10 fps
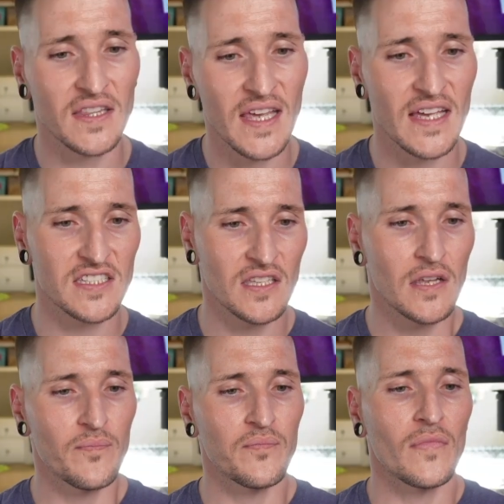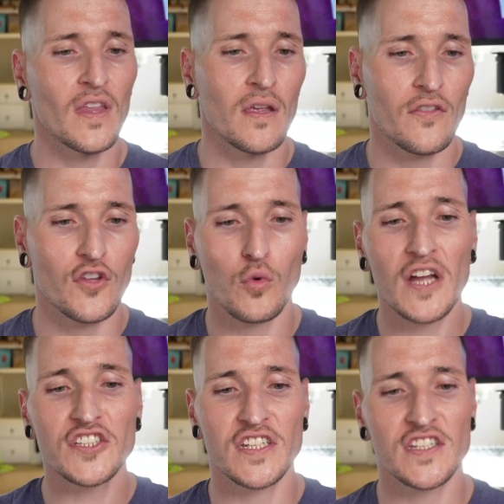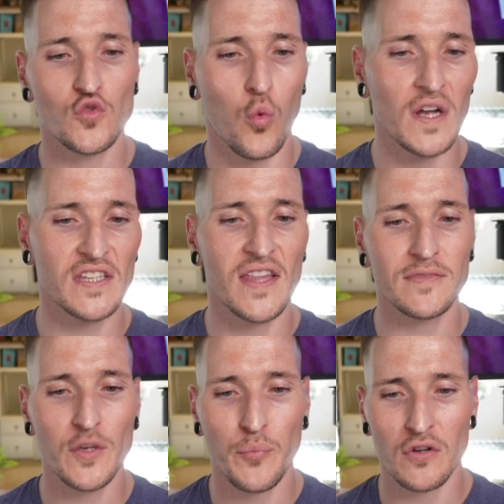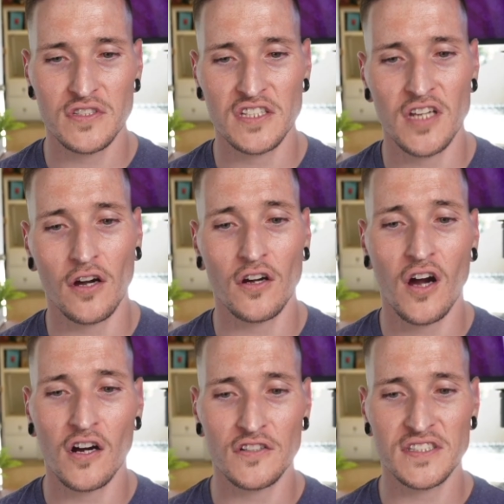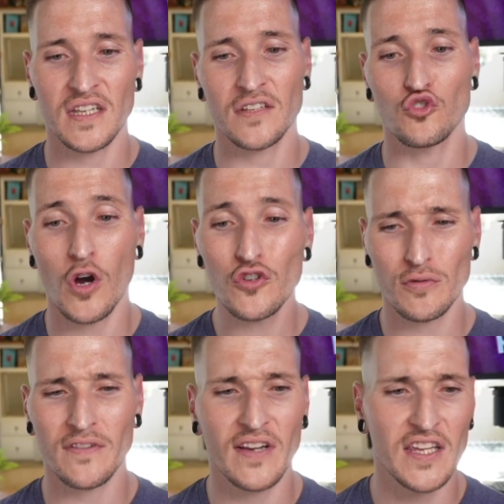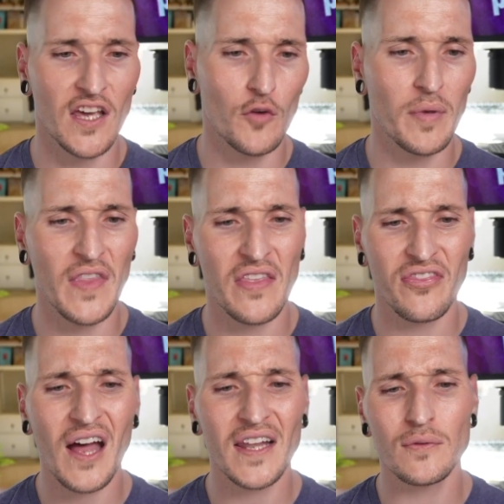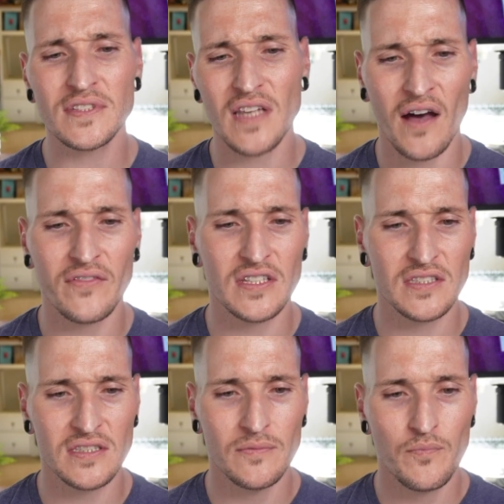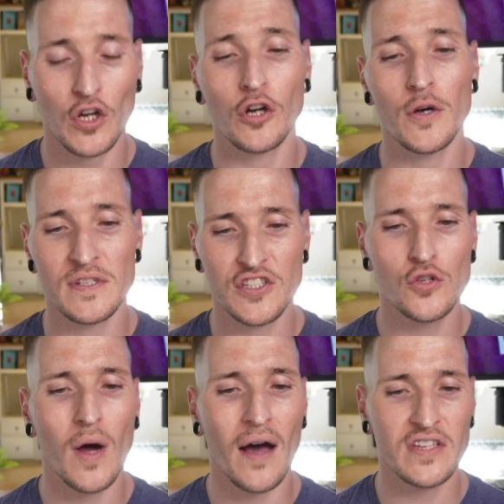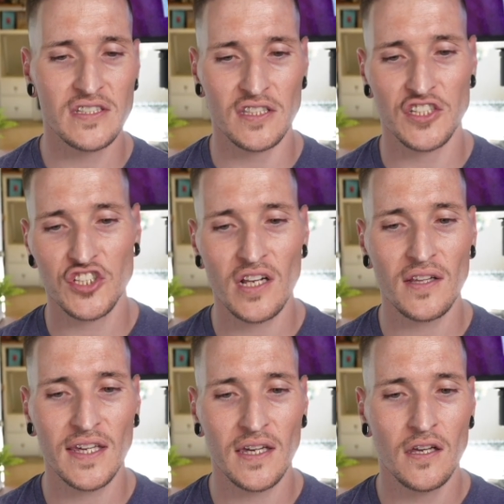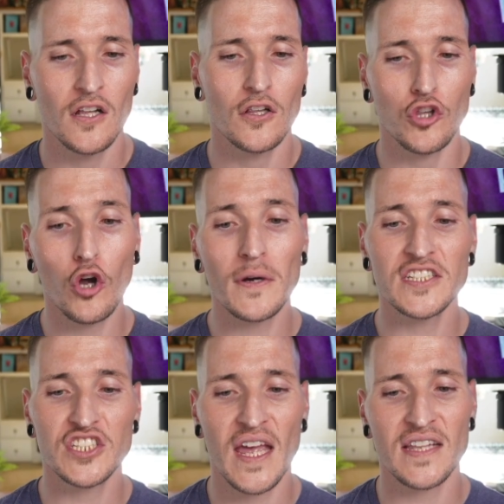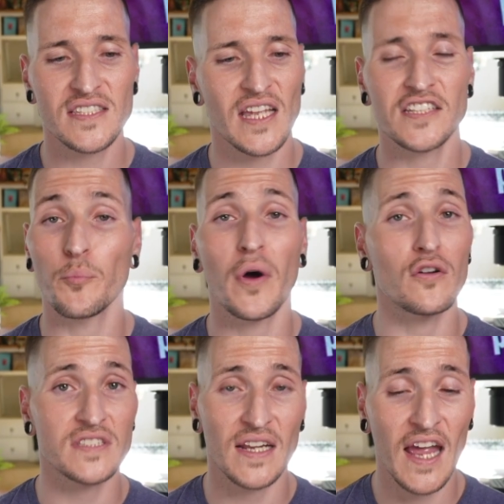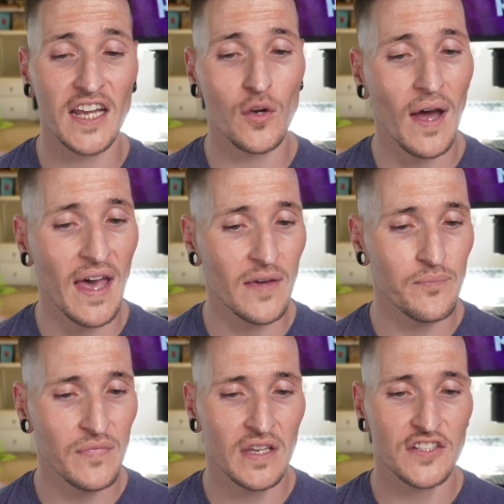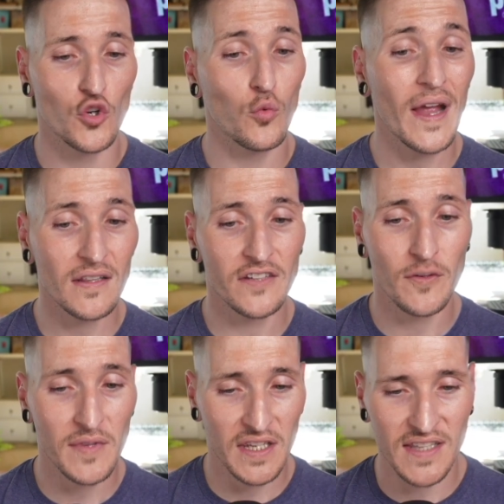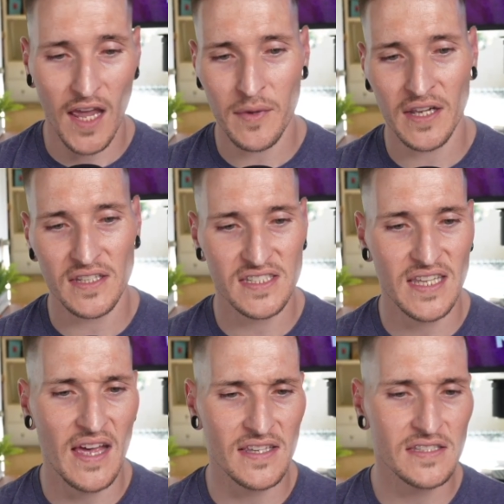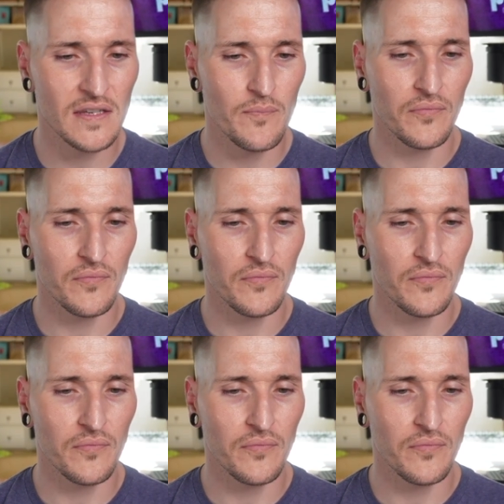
at this. The Russians wanted them to post the Tucker Carlson grocery video, but they thought it was obvious, or it was too obviously shilling. Lauren Chen said to post it anyway. Directly from the indictment, it says,